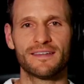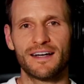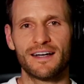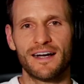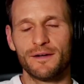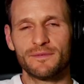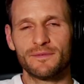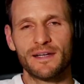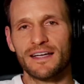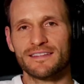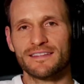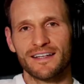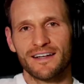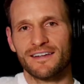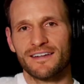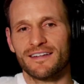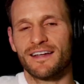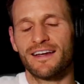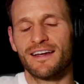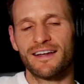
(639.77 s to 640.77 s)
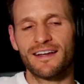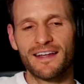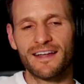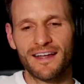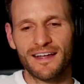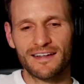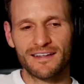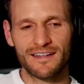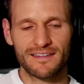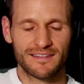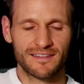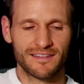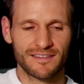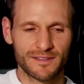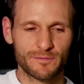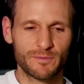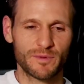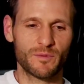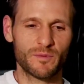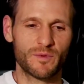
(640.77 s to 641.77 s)
not there yet. And
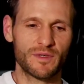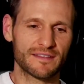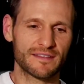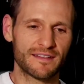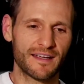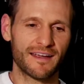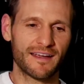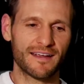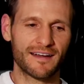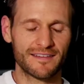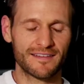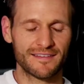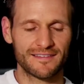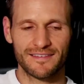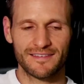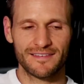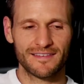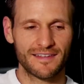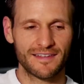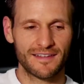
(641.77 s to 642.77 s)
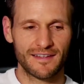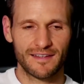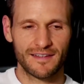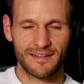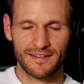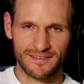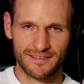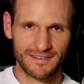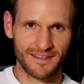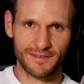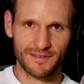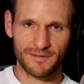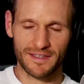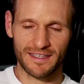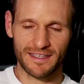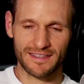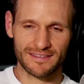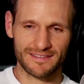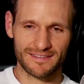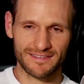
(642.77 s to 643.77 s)
it's been one day, and I tell you,
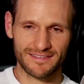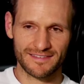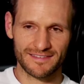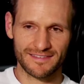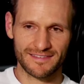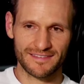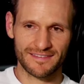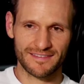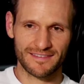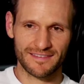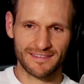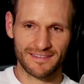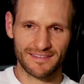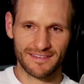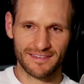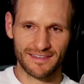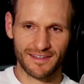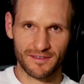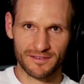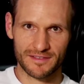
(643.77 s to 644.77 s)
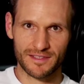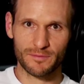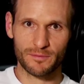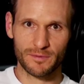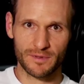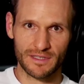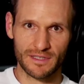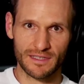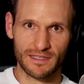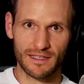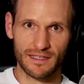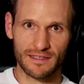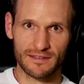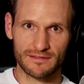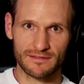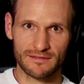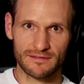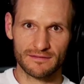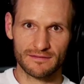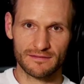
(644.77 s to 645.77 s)
man, I was up really late
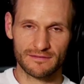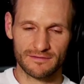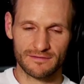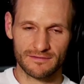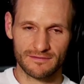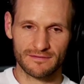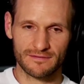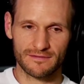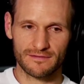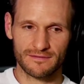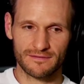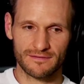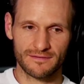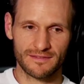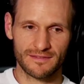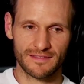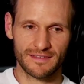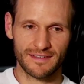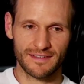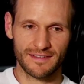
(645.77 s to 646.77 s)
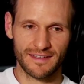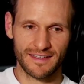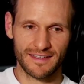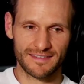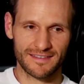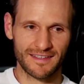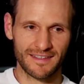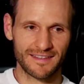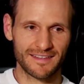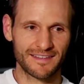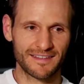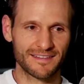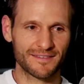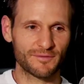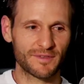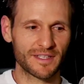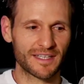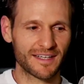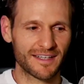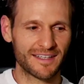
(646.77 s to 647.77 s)
last night
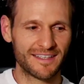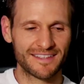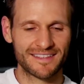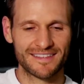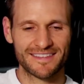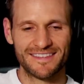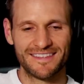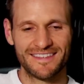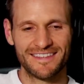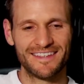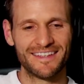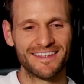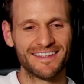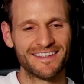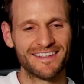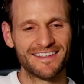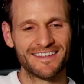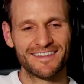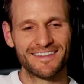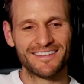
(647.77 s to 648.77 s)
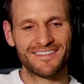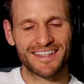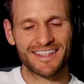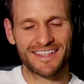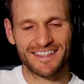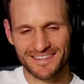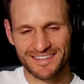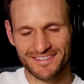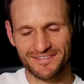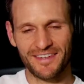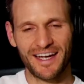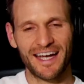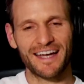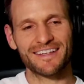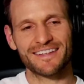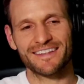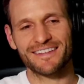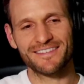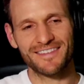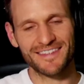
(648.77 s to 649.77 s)
because of
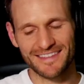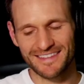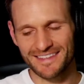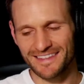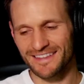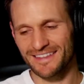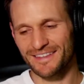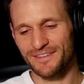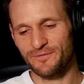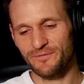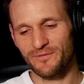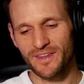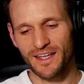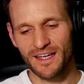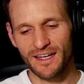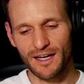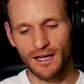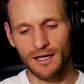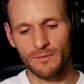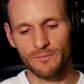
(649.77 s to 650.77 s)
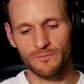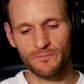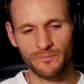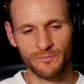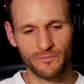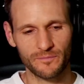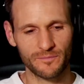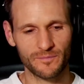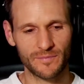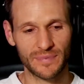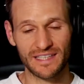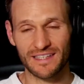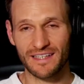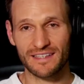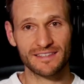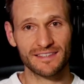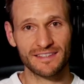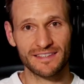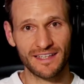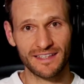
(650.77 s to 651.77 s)
math, basically. But
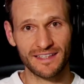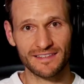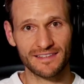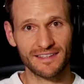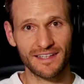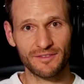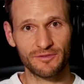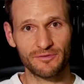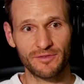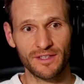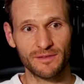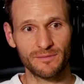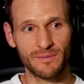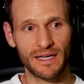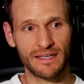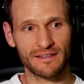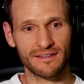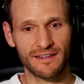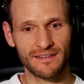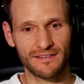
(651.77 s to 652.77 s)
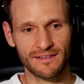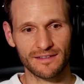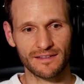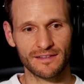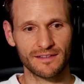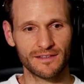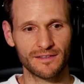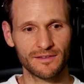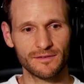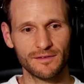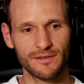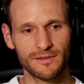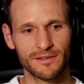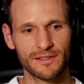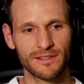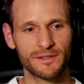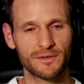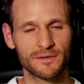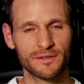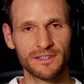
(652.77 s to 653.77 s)
actually not fun math, not like,
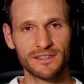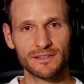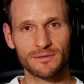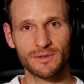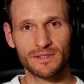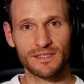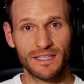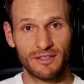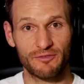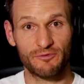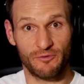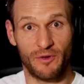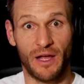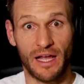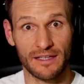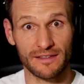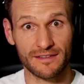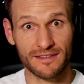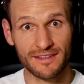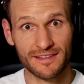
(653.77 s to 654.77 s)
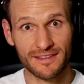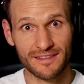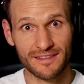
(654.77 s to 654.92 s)
learning new things, but like font.